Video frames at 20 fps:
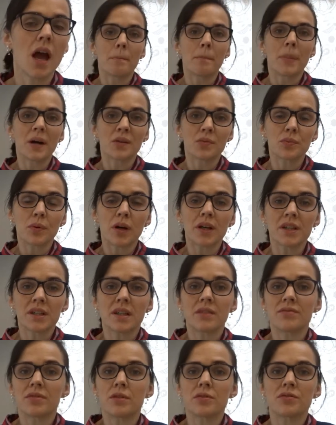But
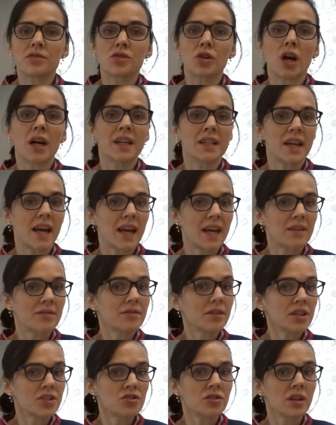what if you've tried
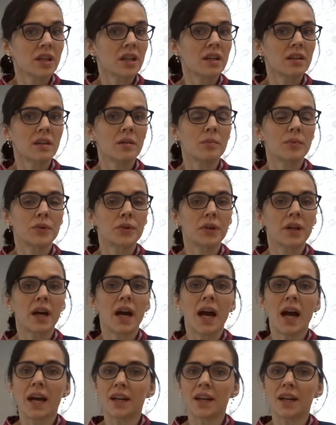every trick in the book